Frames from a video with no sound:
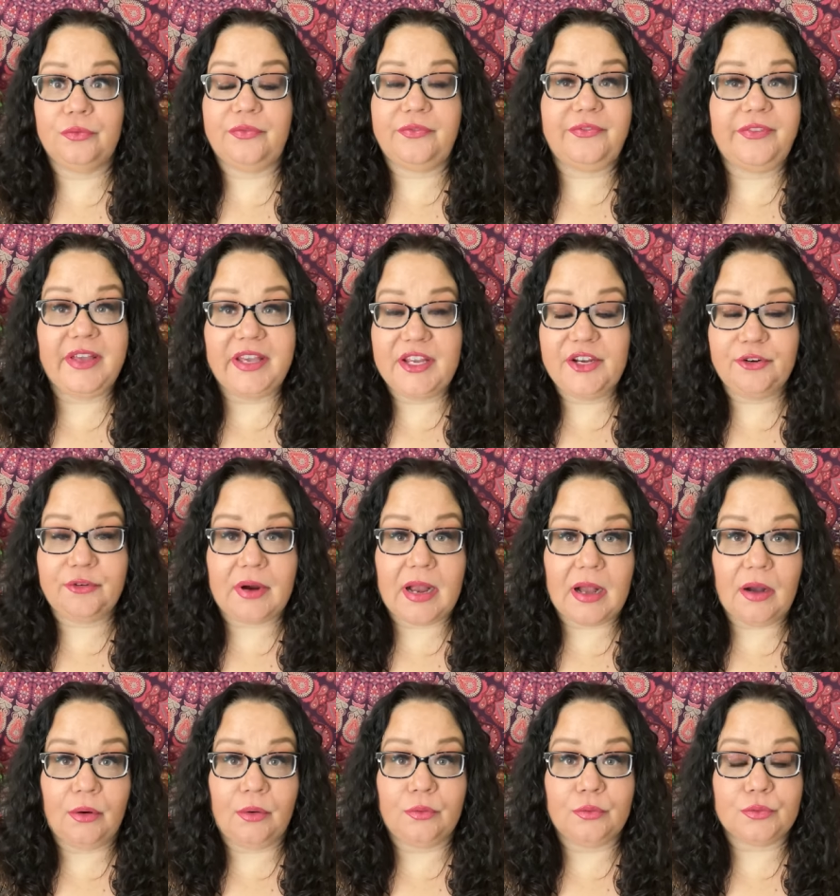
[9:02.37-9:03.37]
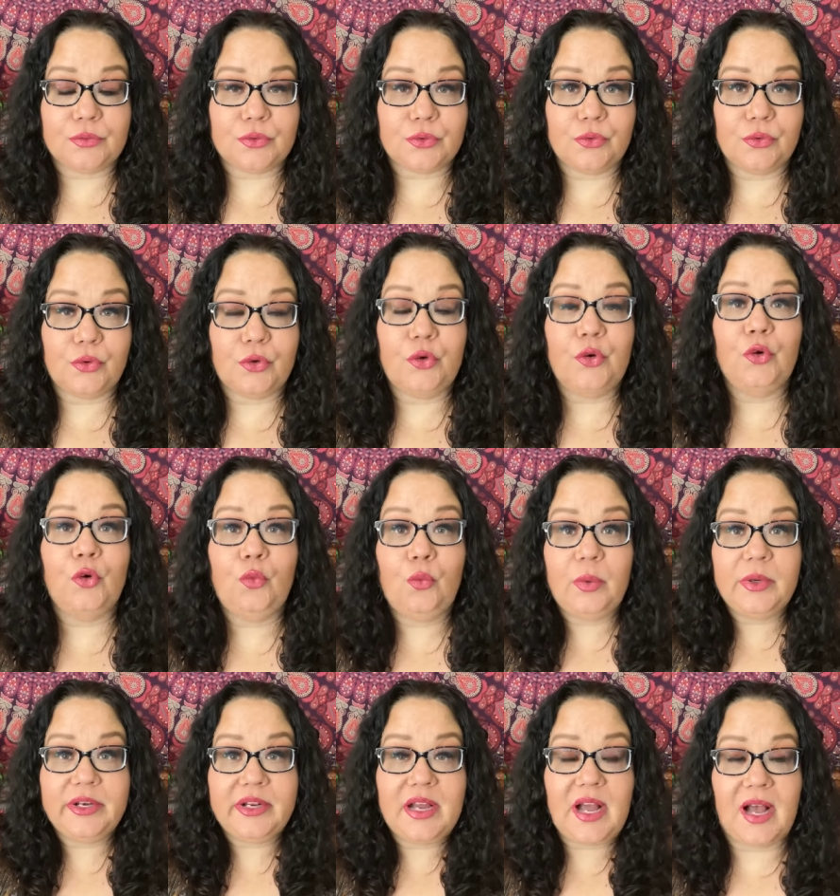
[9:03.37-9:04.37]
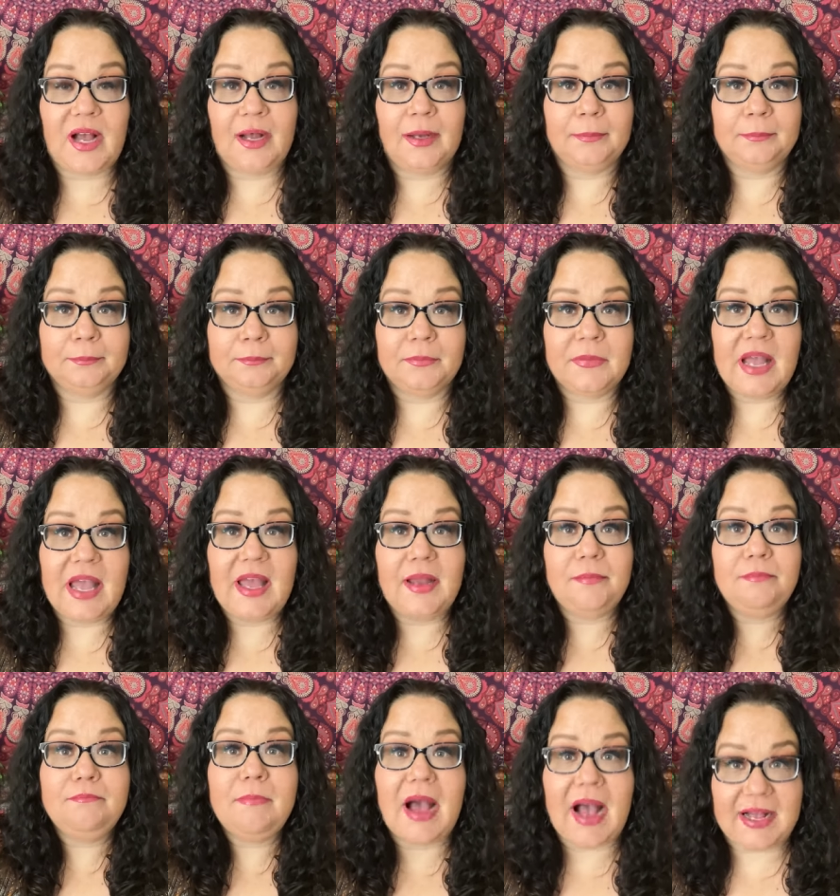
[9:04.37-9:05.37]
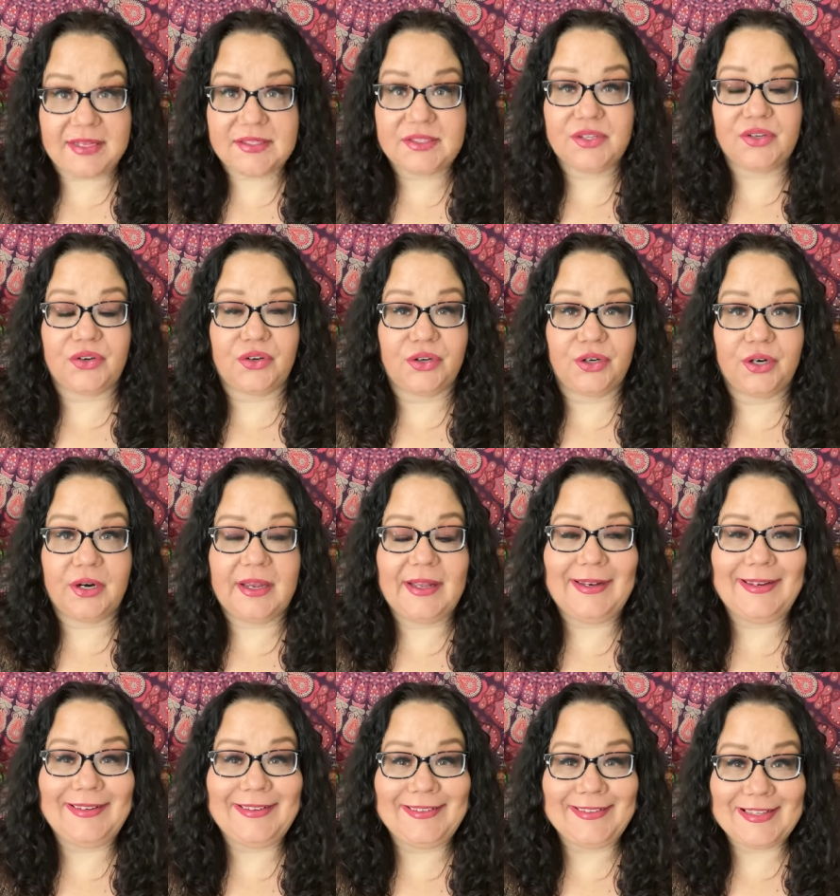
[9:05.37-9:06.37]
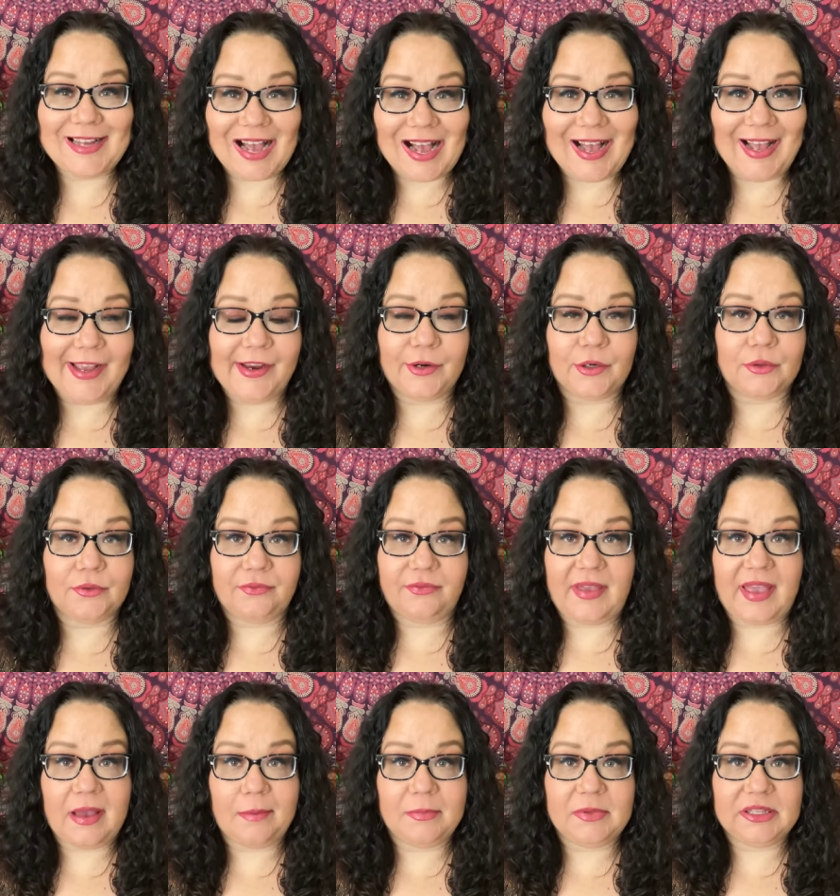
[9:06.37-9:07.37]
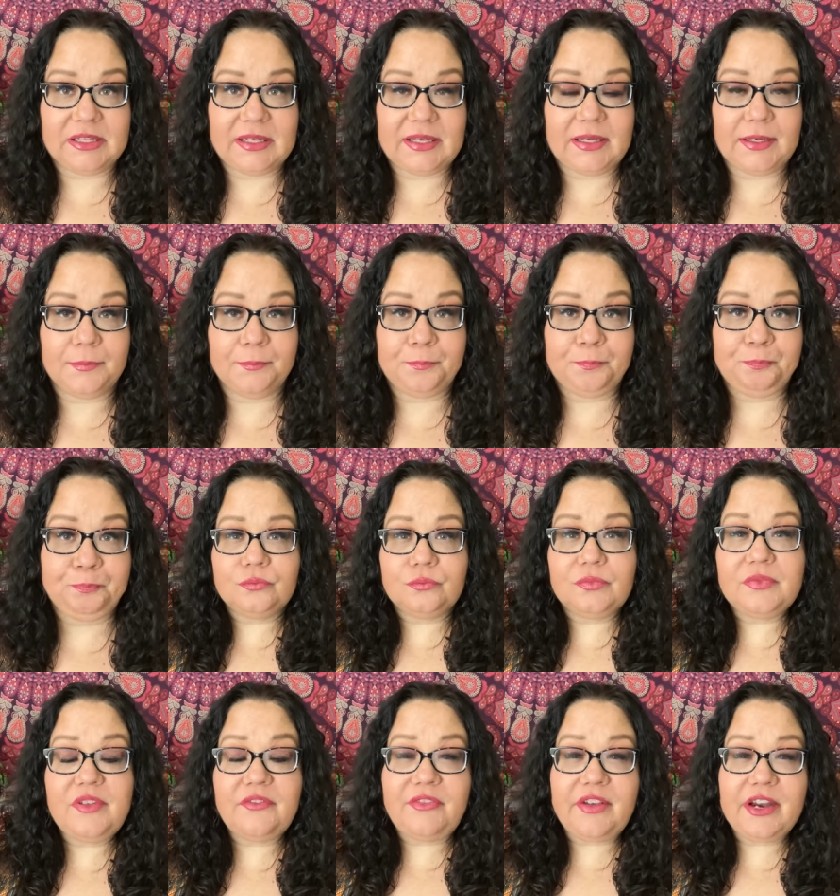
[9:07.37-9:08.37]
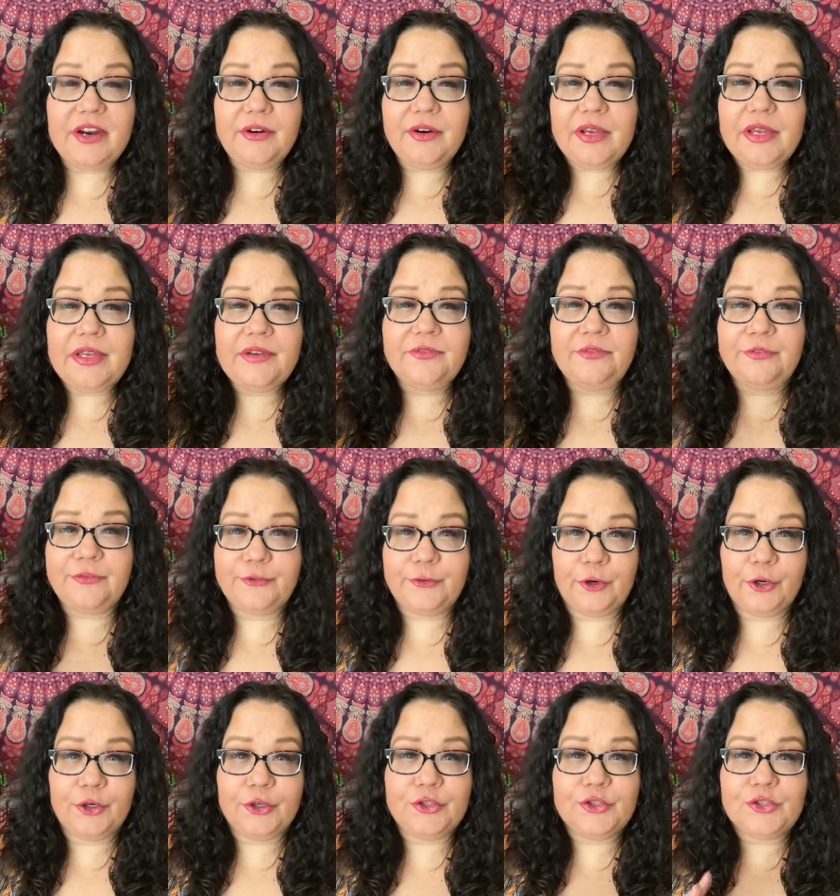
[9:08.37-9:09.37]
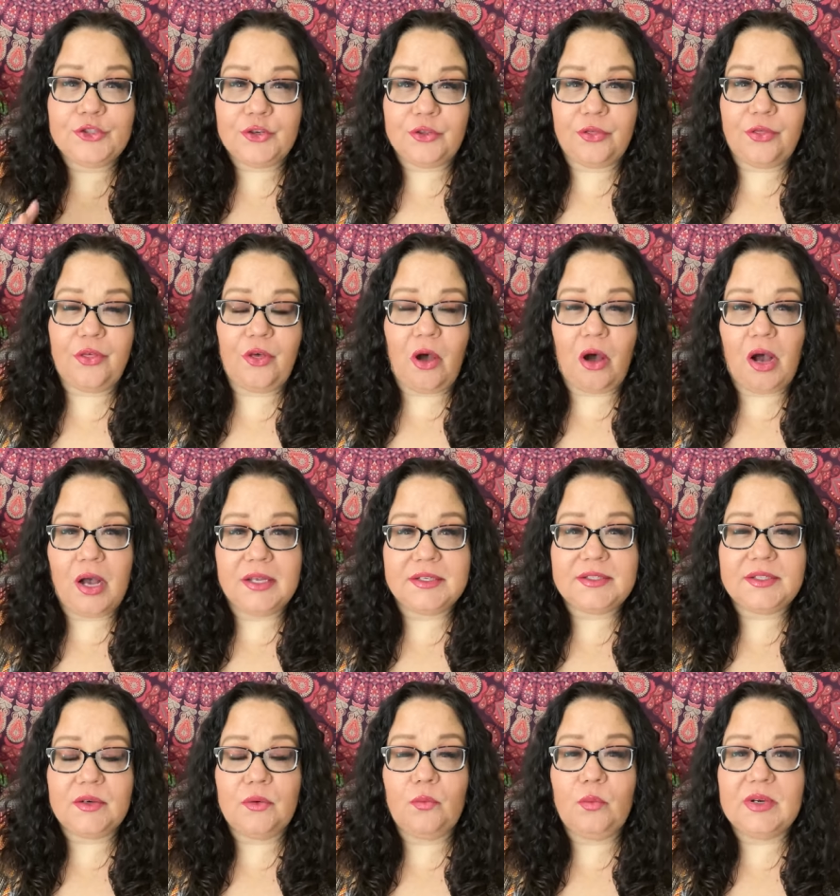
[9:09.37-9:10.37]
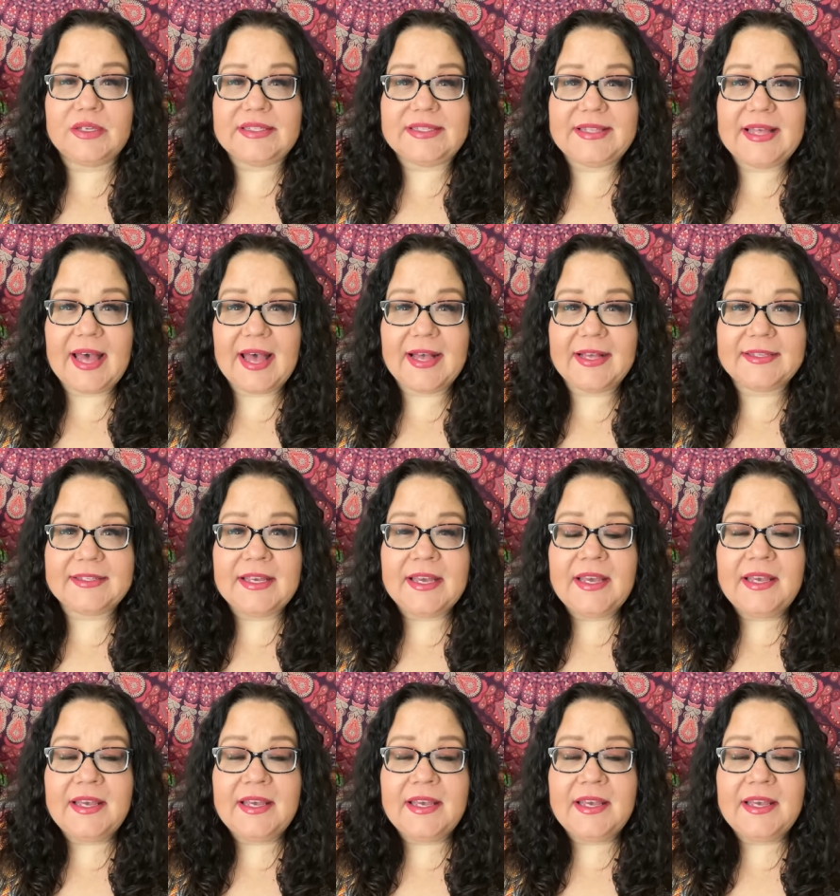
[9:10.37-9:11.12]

figure out who would come and massacre an entire family. The very first thought was that